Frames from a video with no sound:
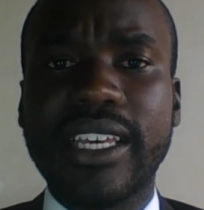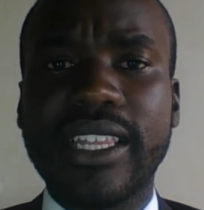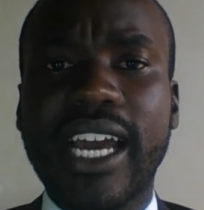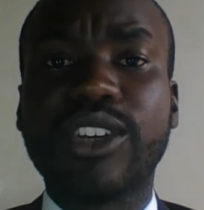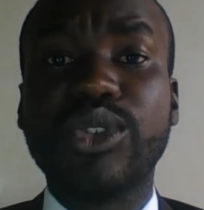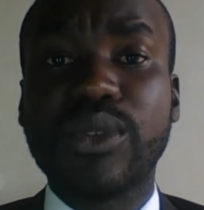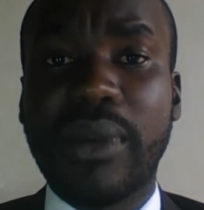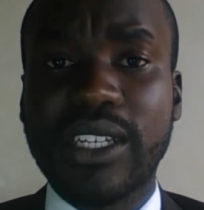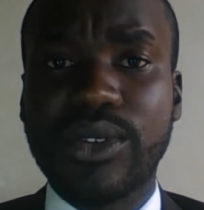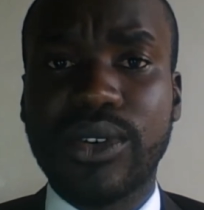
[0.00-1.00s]
accused
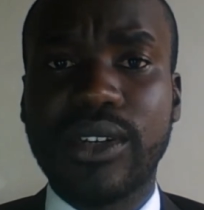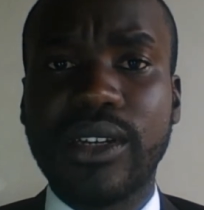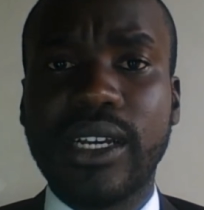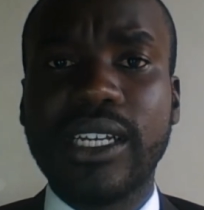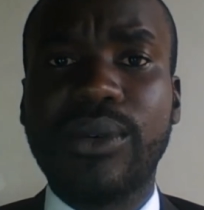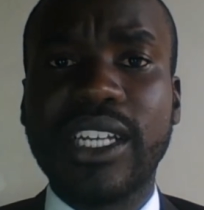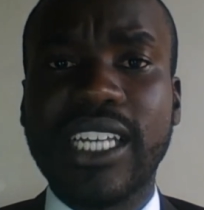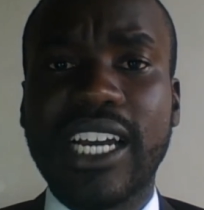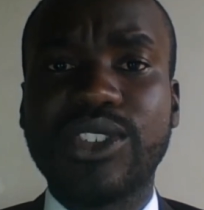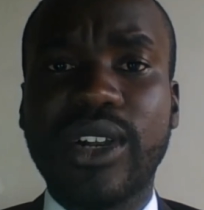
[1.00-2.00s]
person was
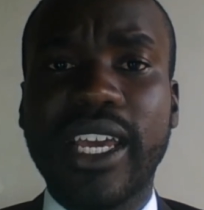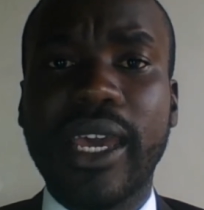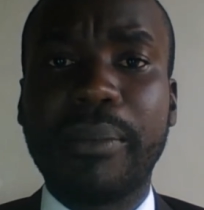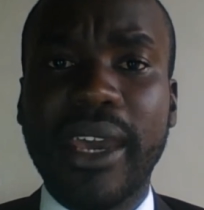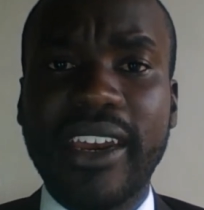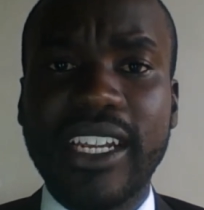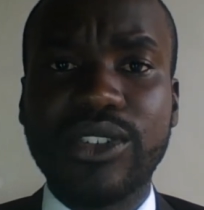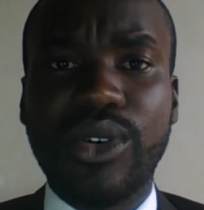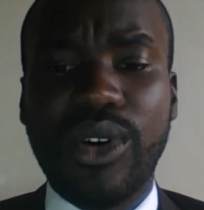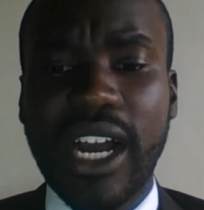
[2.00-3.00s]
actually a parent
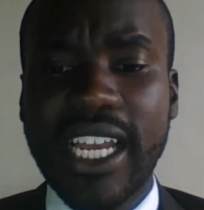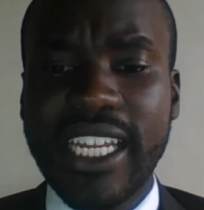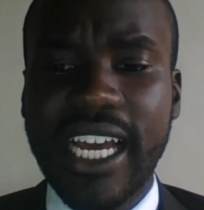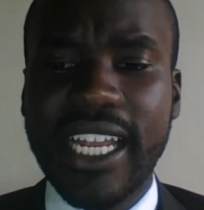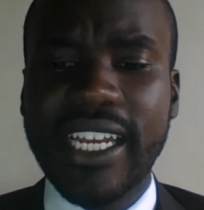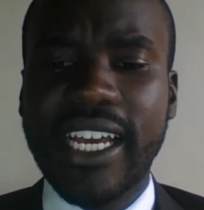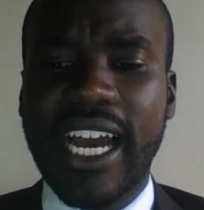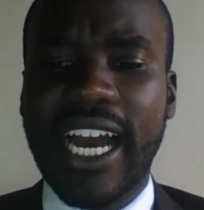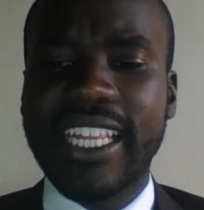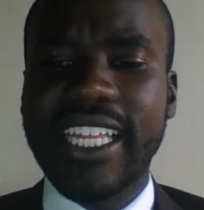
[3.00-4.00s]
or guardian,
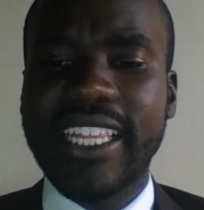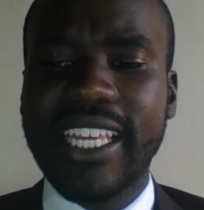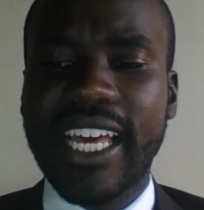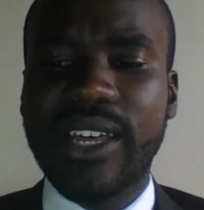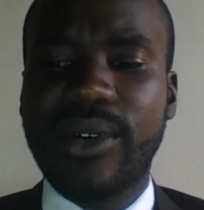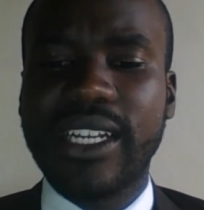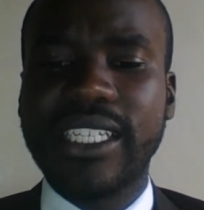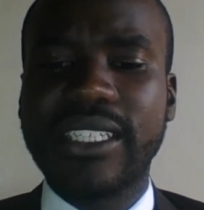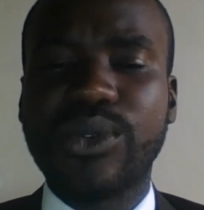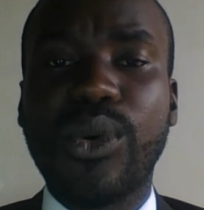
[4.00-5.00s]
and then the other one
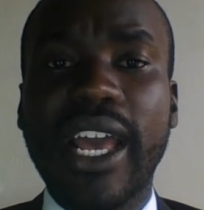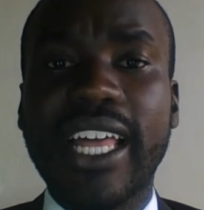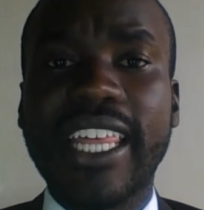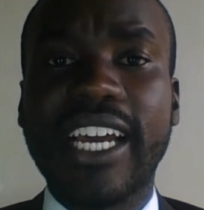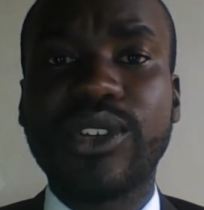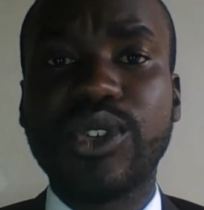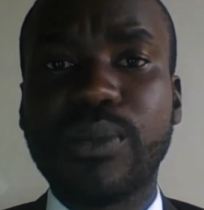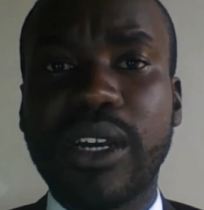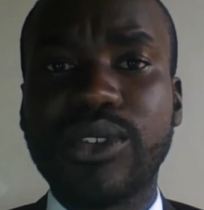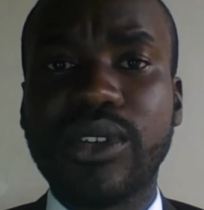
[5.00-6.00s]
is where the accused
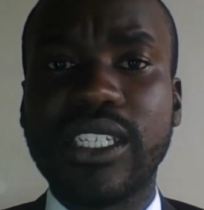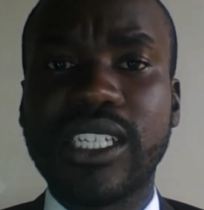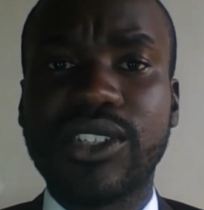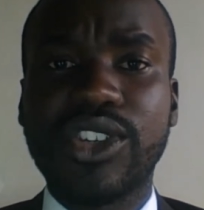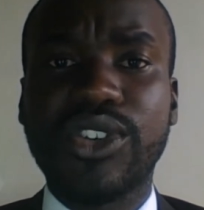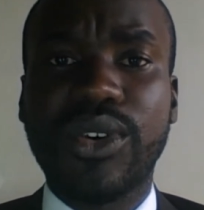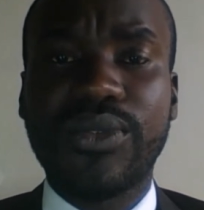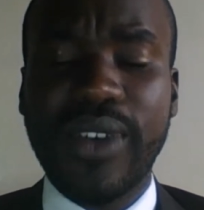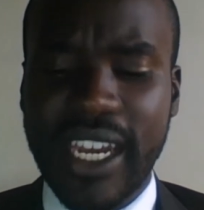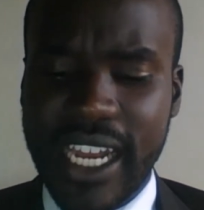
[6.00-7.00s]
person is a serial
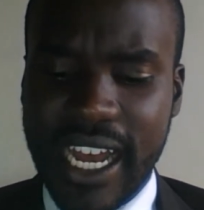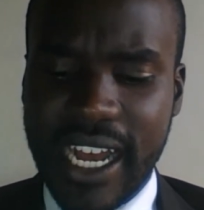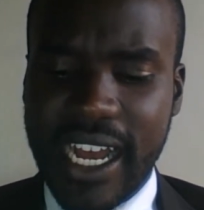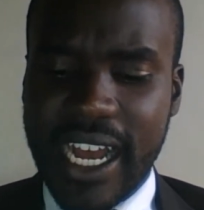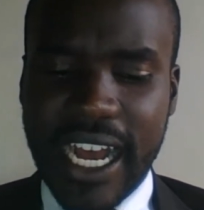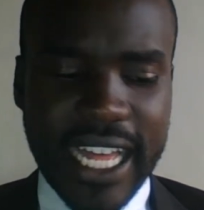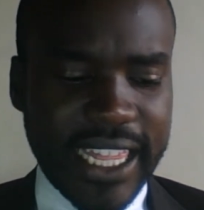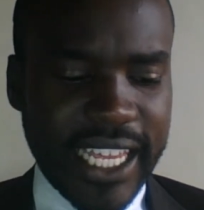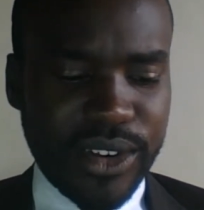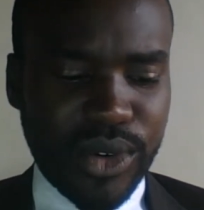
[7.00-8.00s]
offender, and
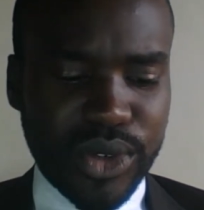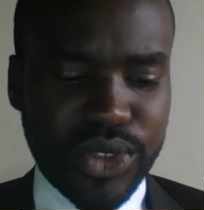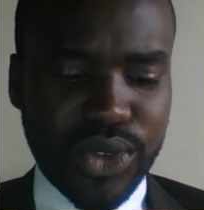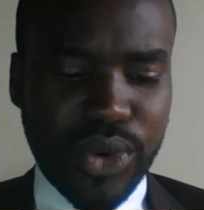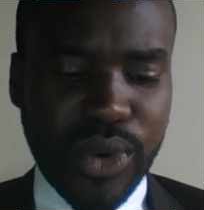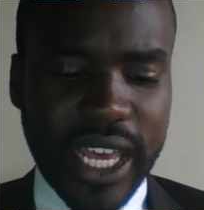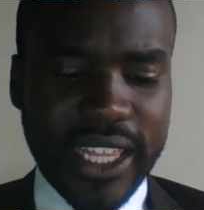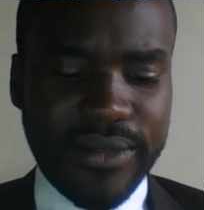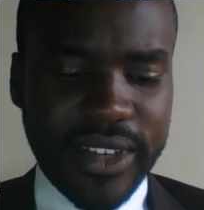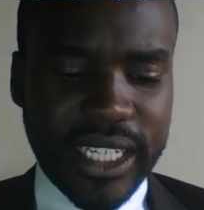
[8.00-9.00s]
then also where
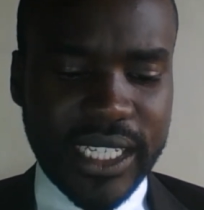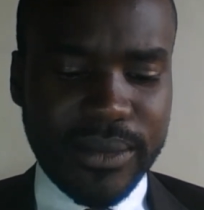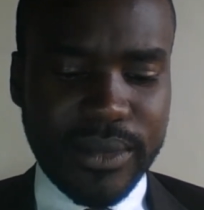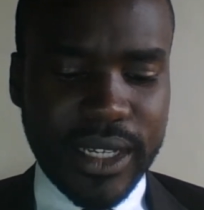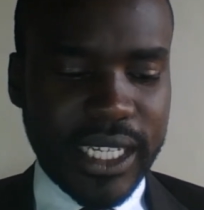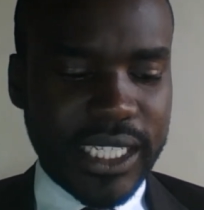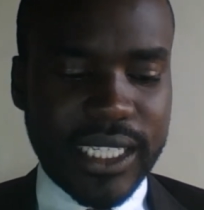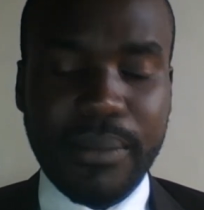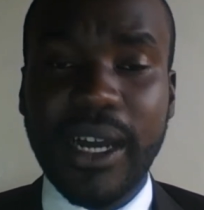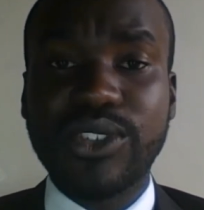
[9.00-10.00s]
the victim is
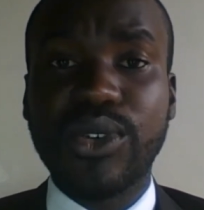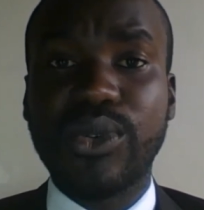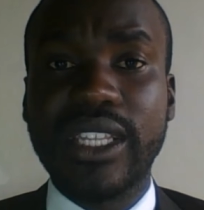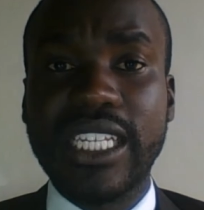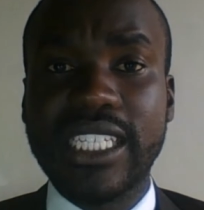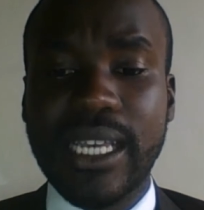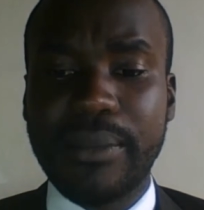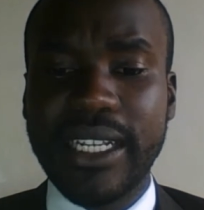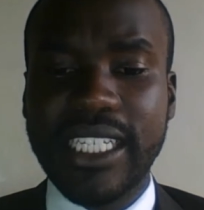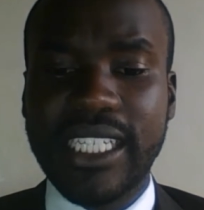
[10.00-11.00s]
a person with
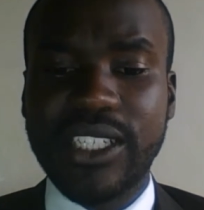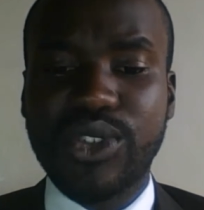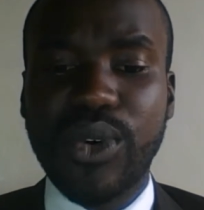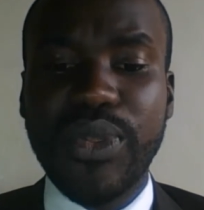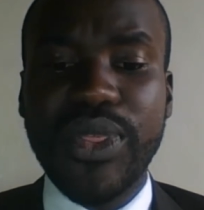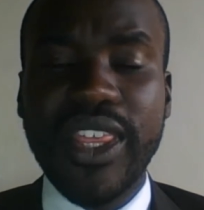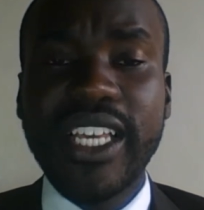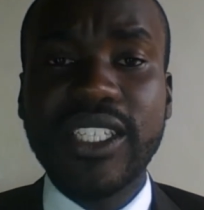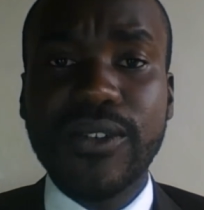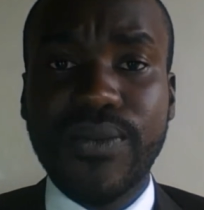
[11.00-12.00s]
disability. So
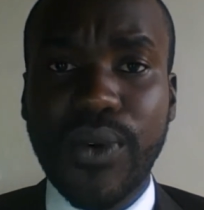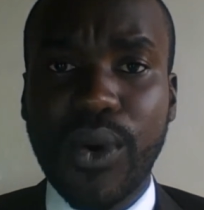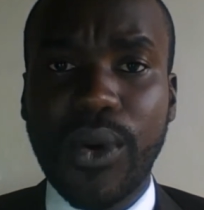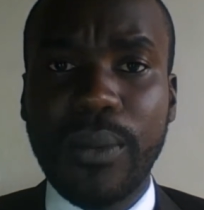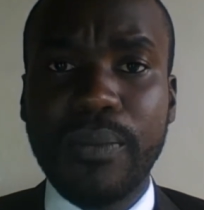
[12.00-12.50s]
these four